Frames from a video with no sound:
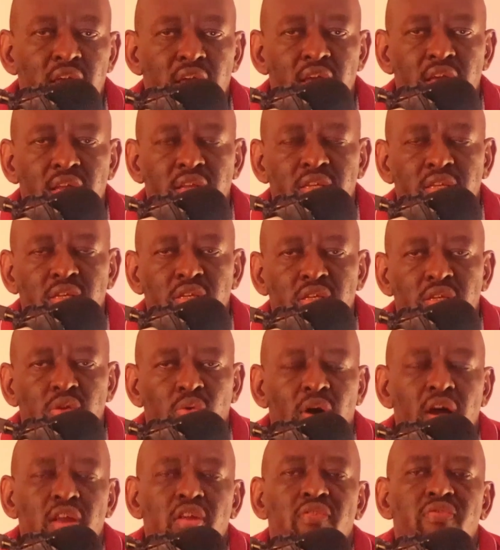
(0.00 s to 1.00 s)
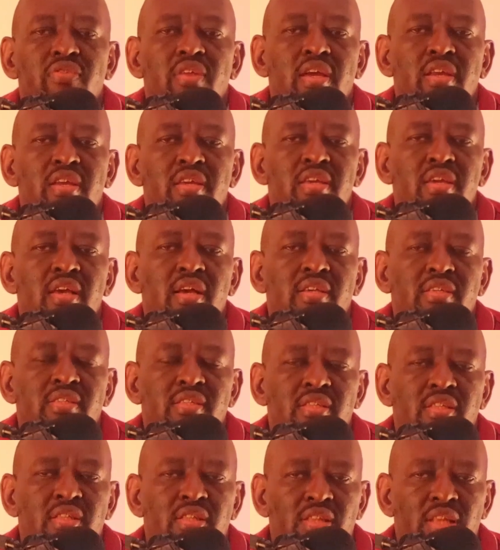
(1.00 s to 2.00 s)
And one of the
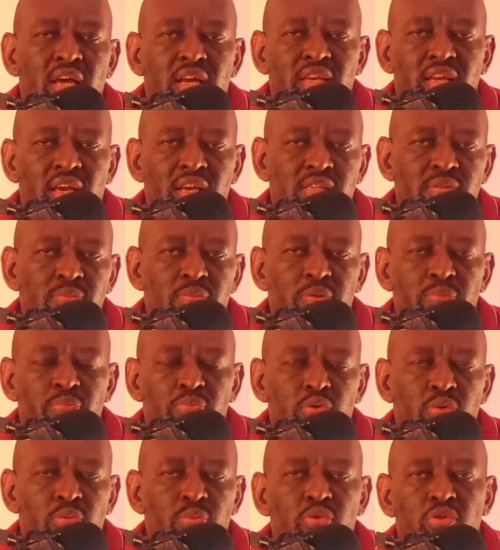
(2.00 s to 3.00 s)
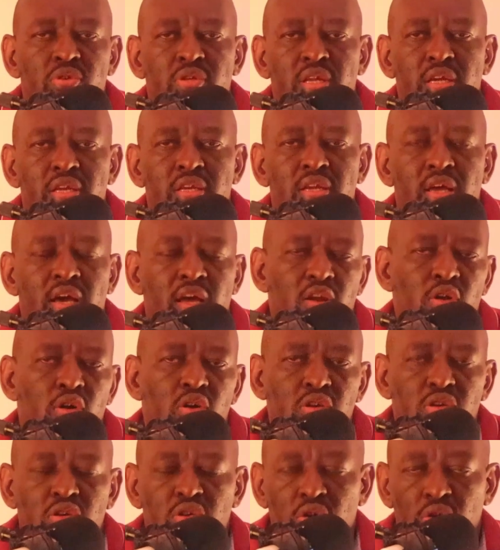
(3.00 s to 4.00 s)
ideas that has been promoted a
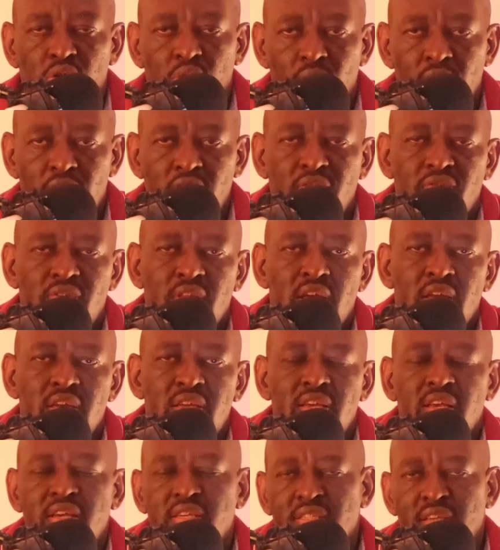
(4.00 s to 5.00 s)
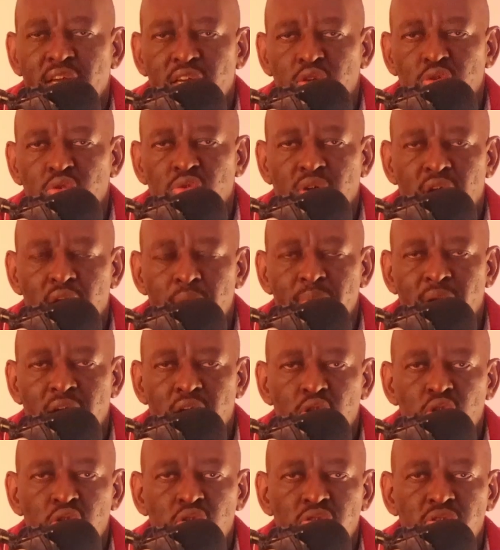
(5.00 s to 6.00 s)
lot, or one of the ideas that you'll come
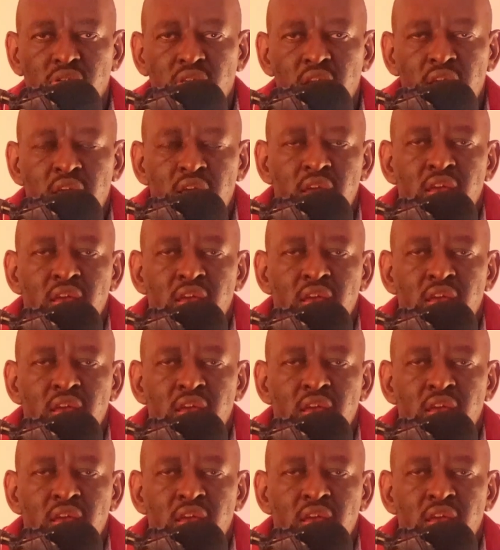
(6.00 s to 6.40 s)
across,